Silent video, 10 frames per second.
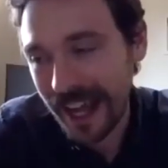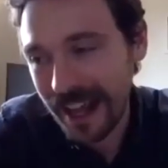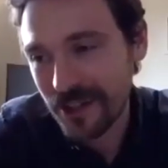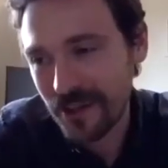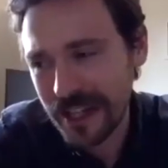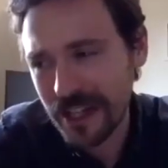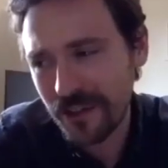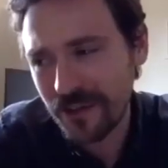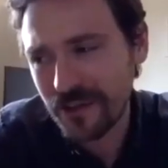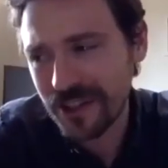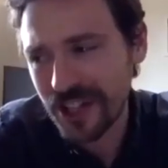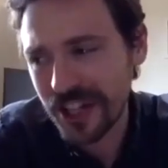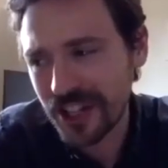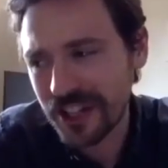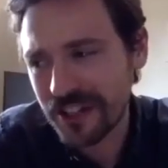That's a really useful
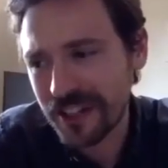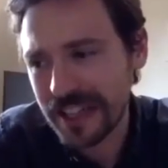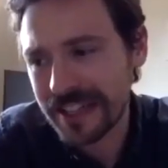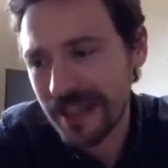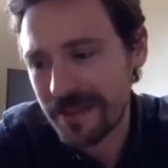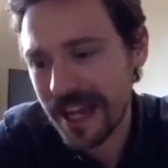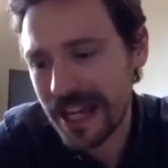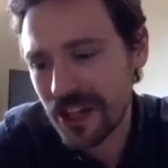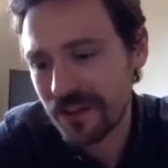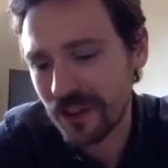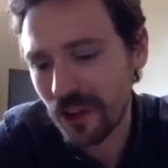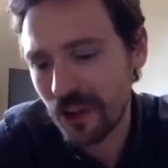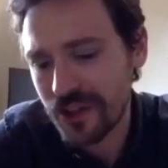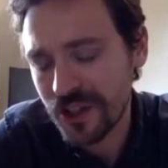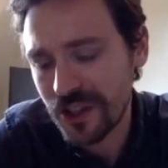suggestion, because I think the temptation for a lot
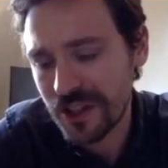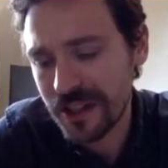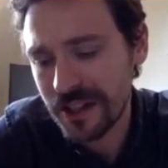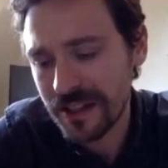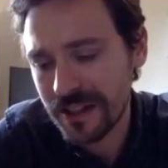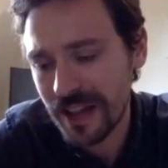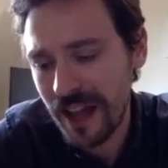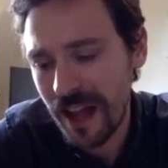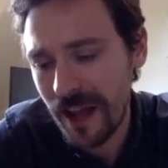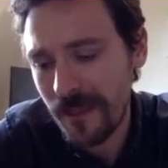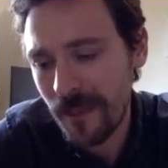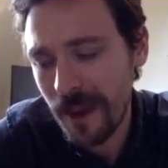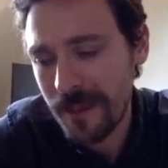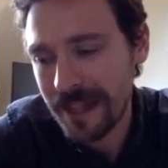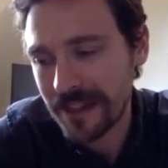of students
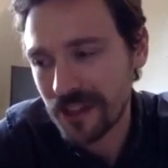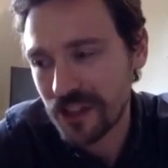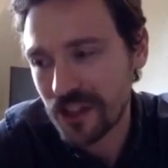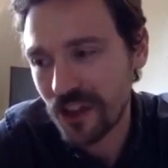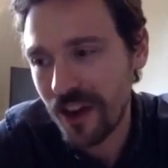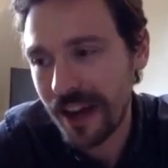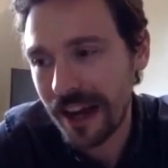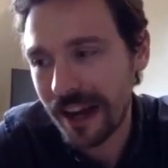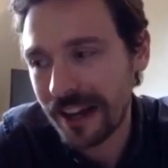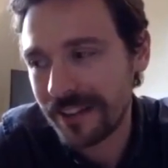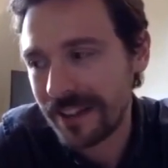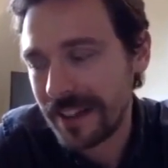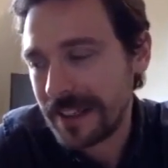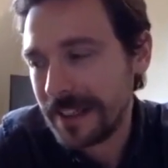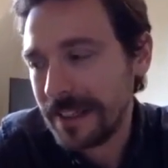might be to just try and kind of
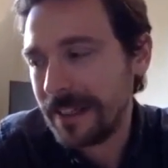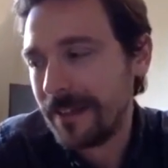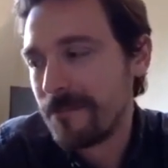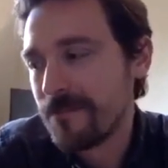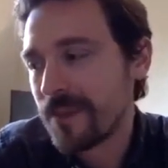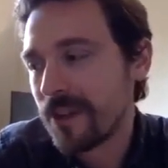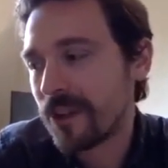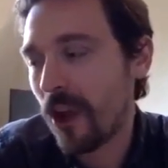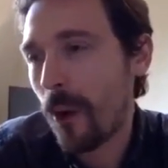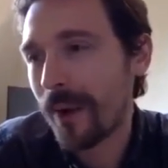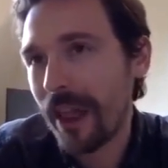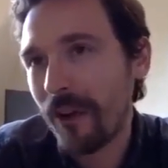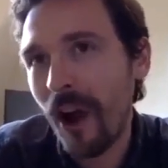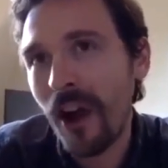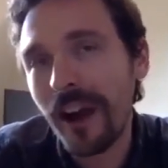go on their
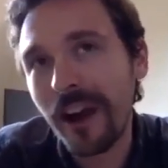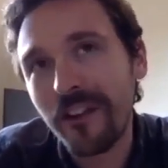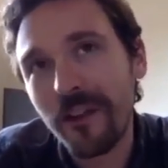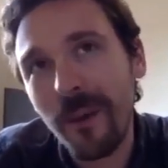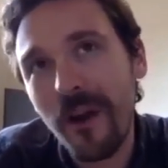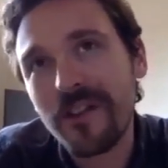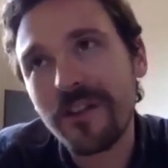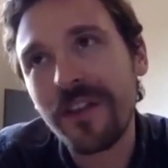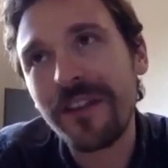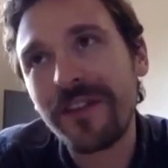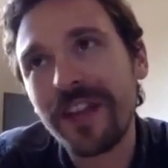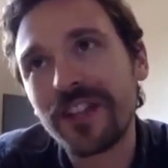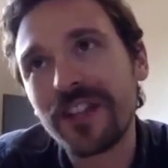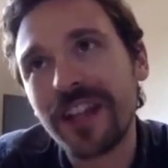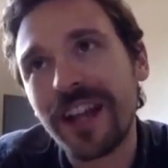own. And I suppose if they're
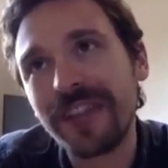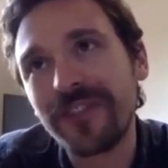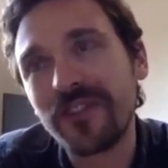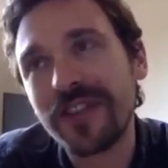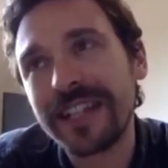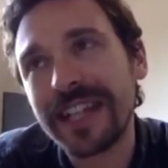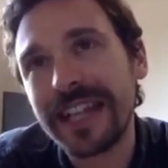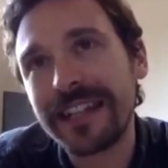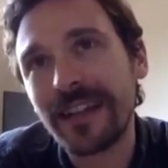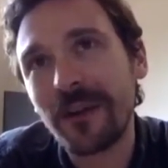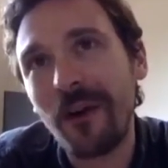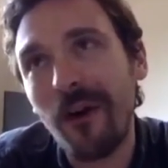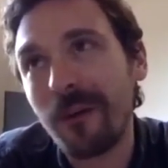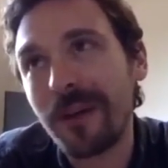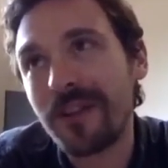just kind of treating it as a little
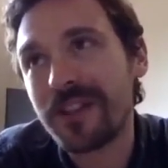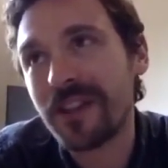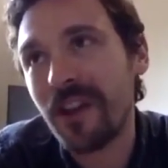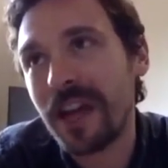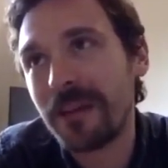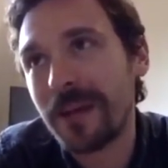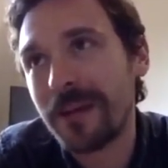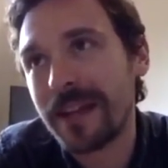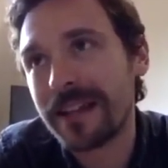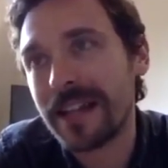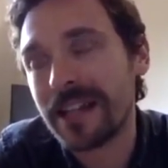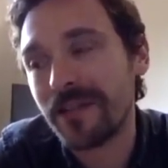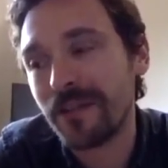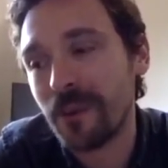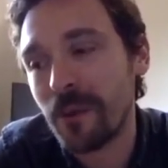hobby on the side, maybe that's less of
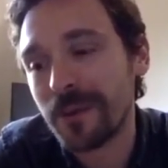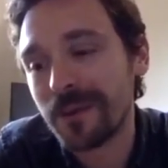a problem.